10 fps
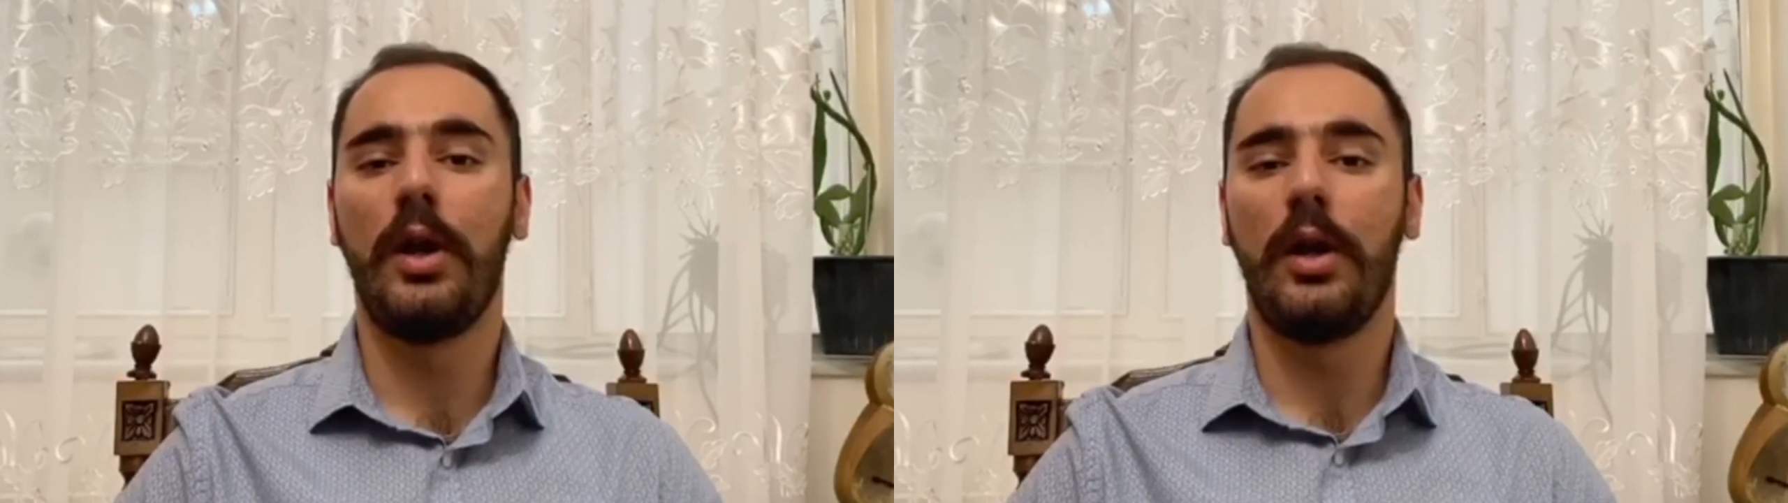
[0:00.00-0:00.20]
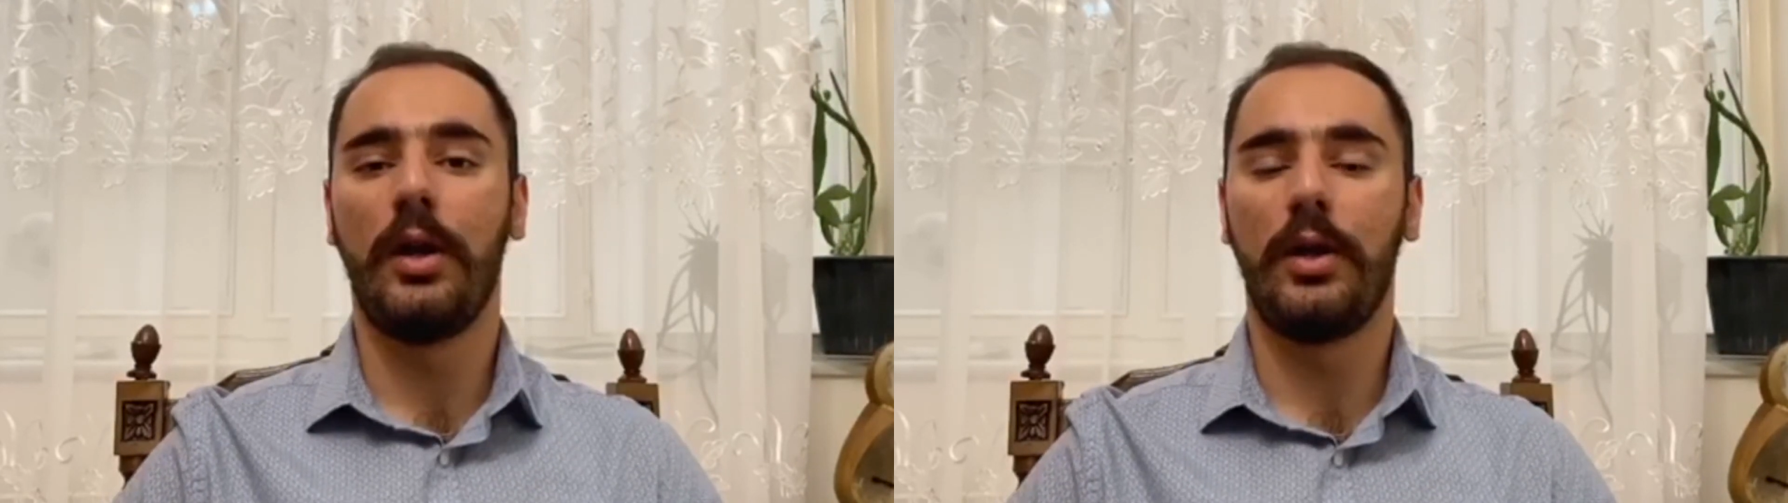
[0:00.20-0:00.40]

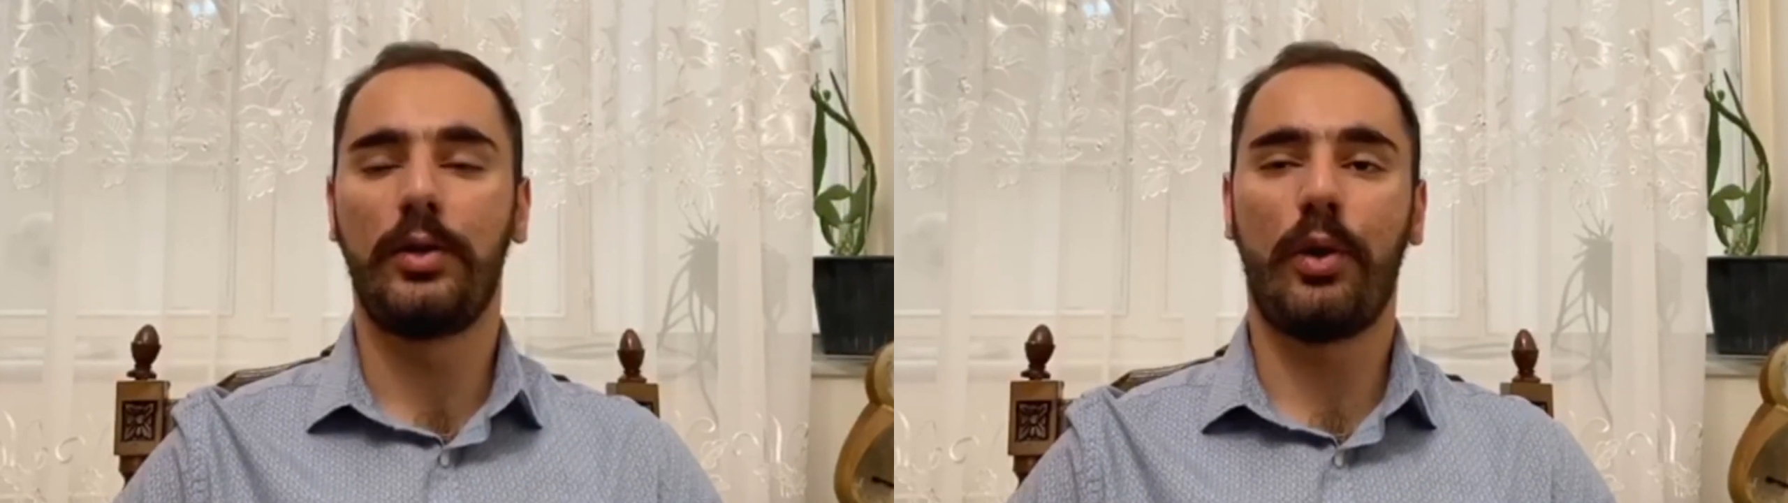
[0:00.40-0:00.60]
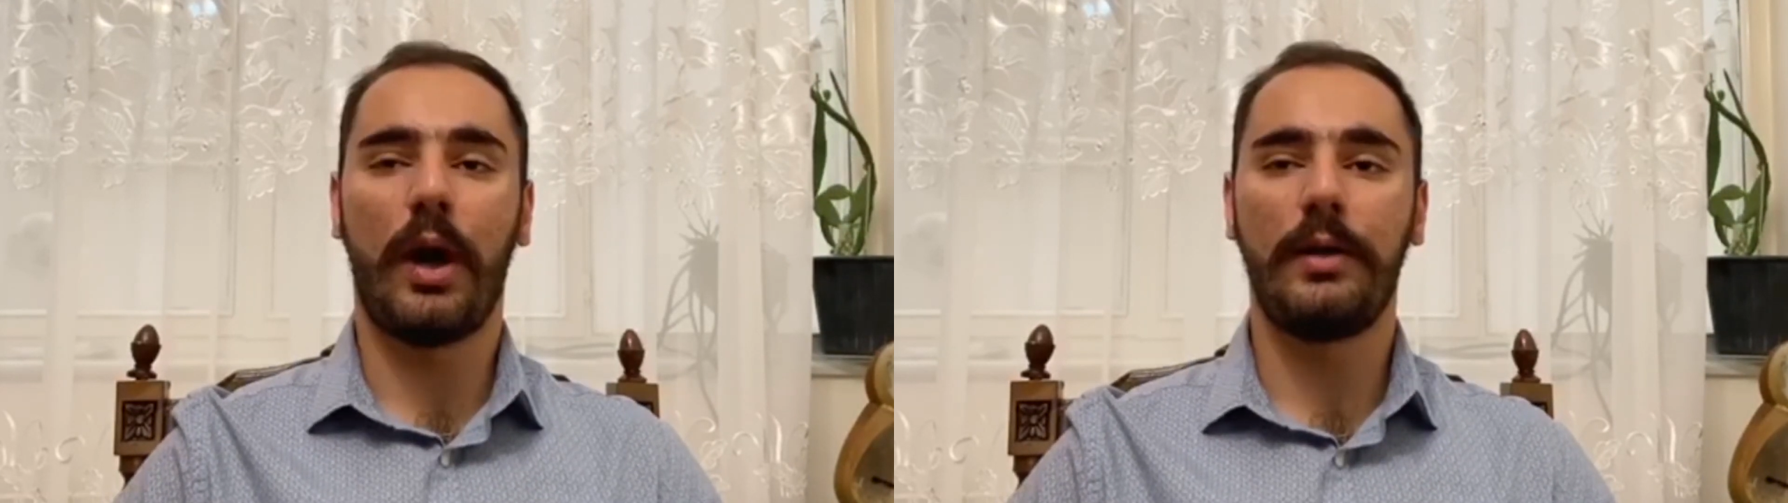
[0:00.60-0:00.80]

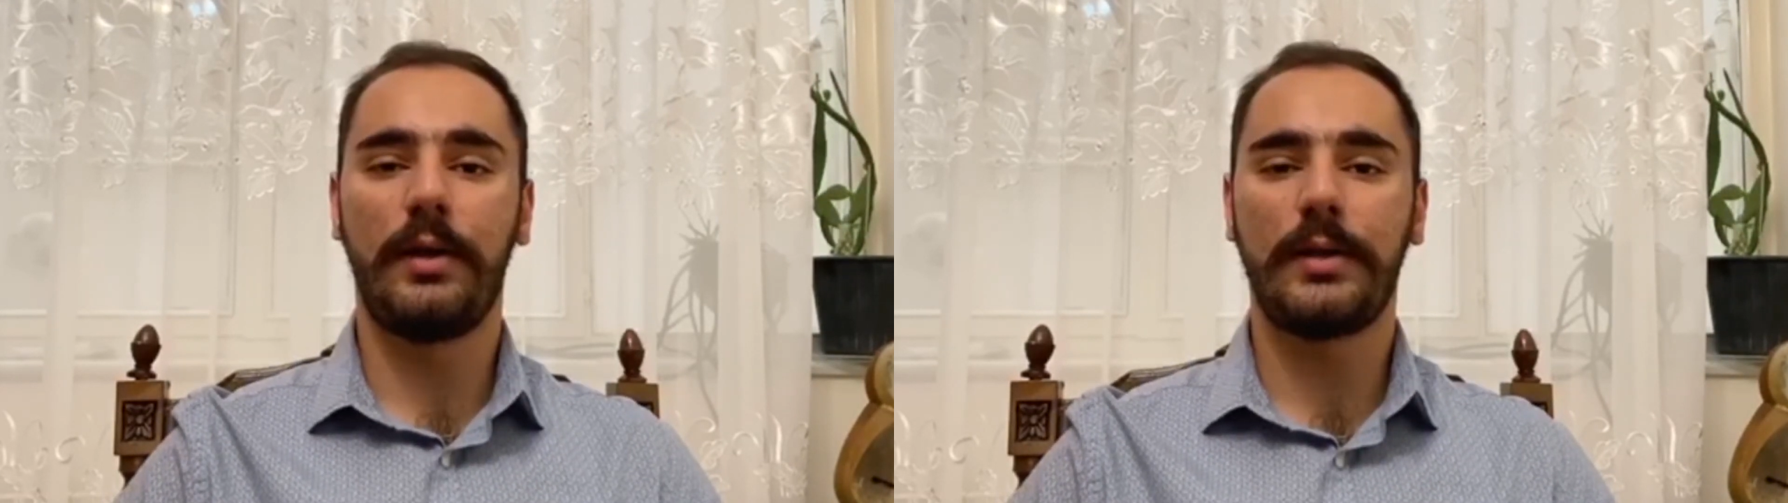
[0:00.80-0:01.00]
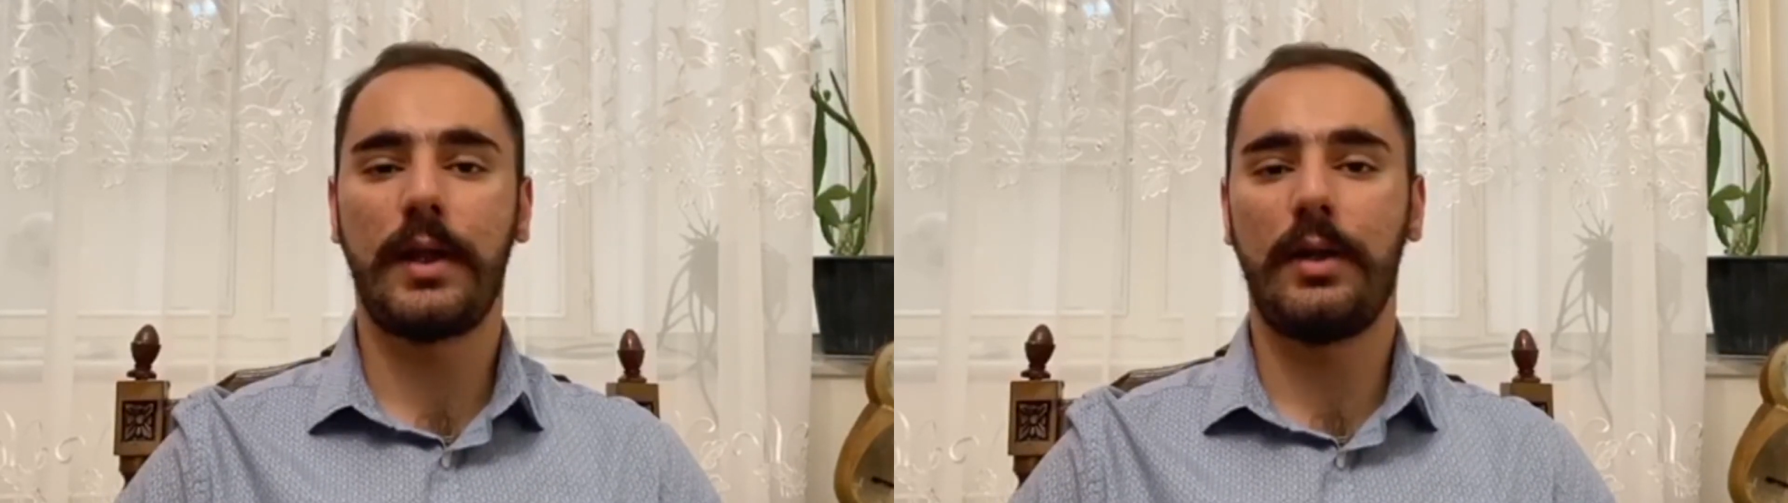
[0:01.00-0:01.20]
to
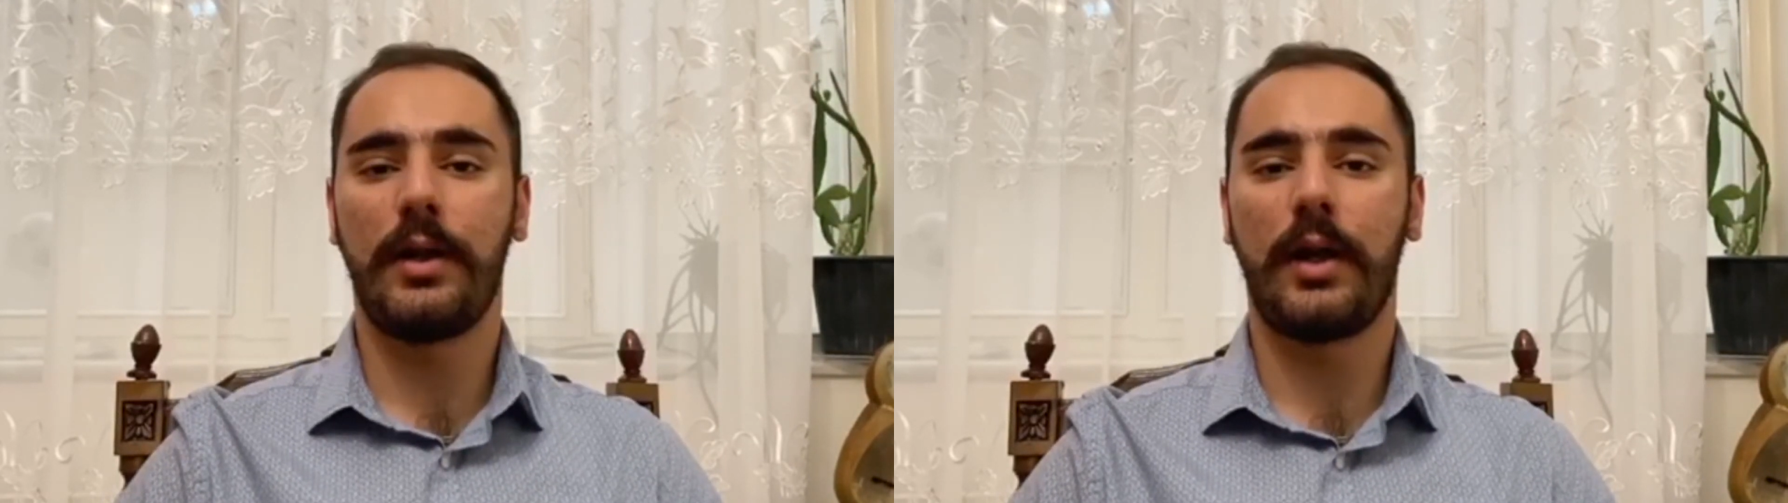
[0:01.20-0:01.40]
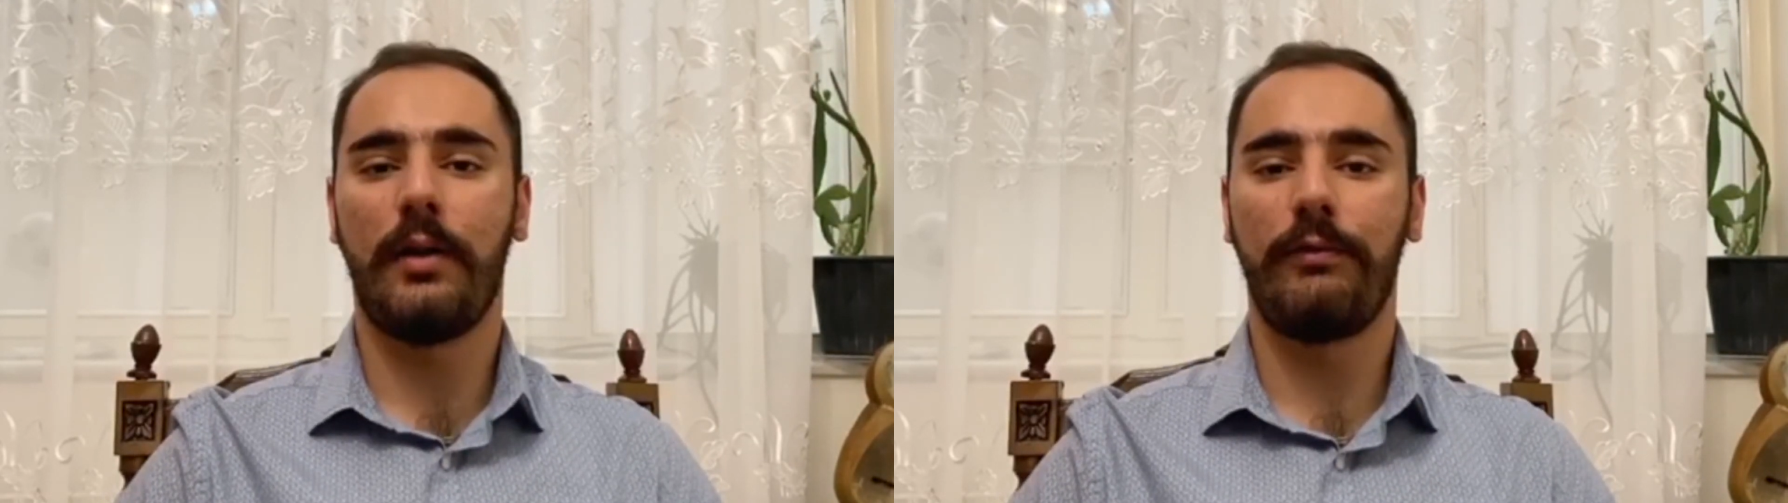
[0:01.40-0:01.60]
address and
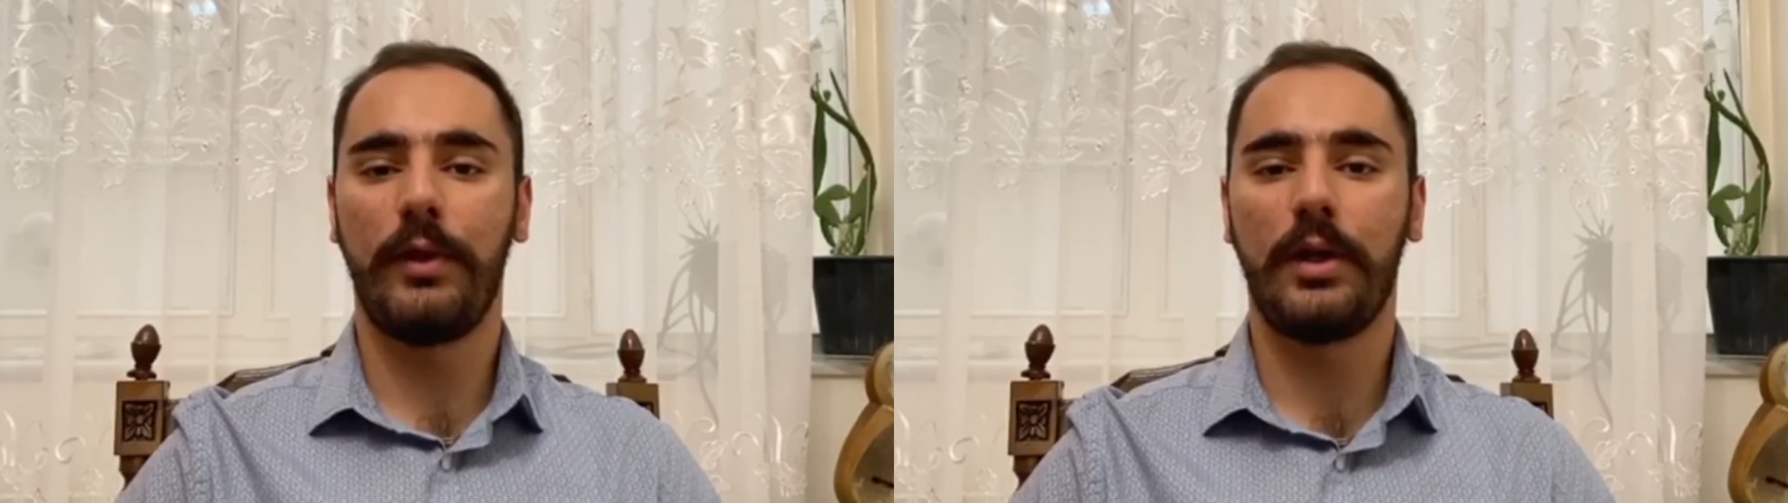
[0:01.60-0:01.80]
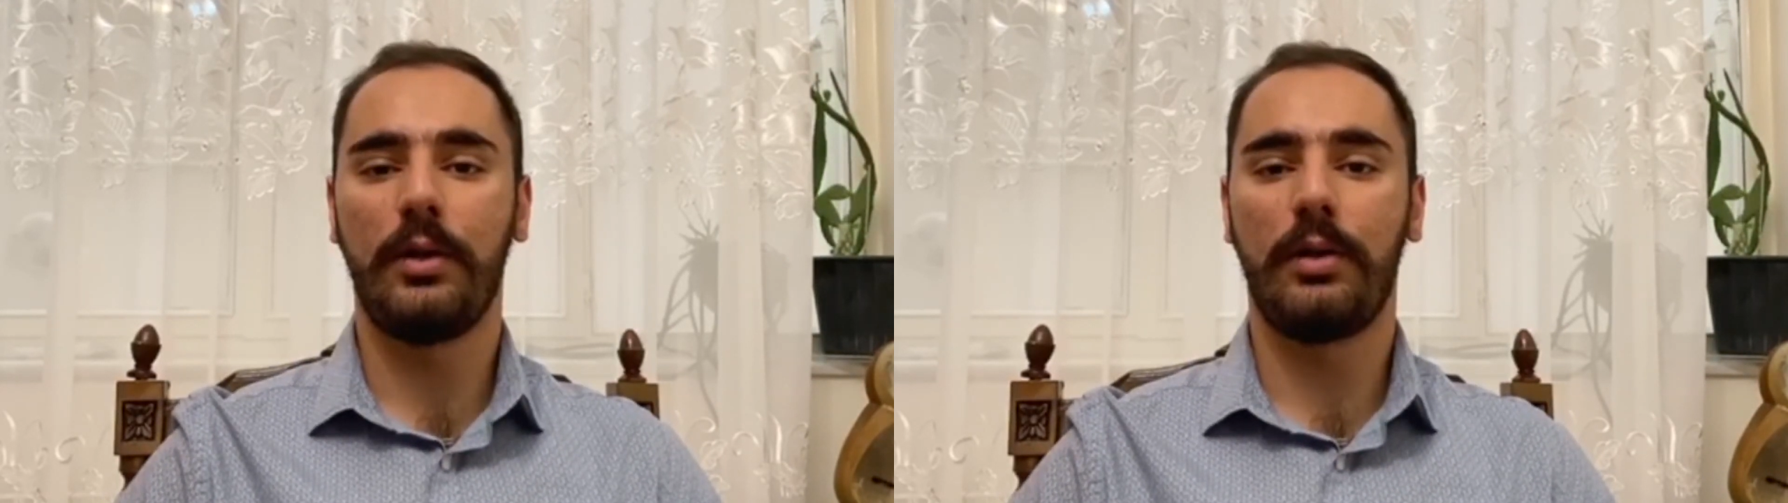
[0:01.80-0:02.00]

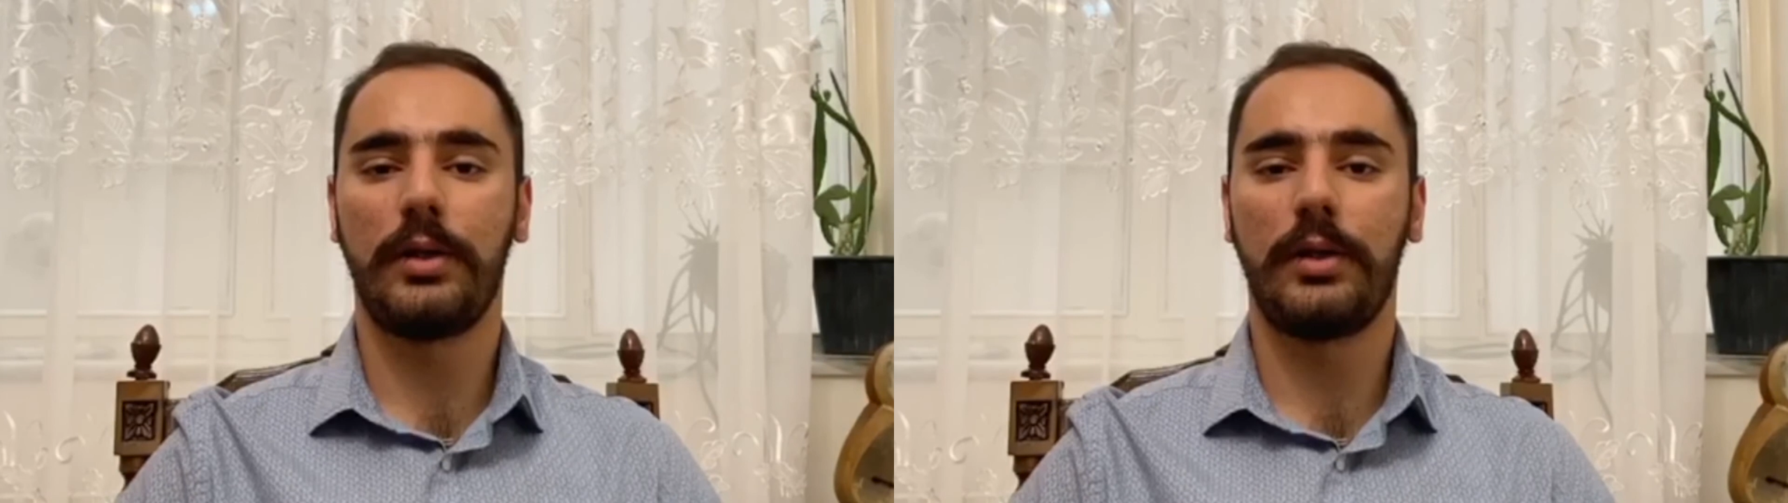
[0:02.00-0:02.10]
reconfigure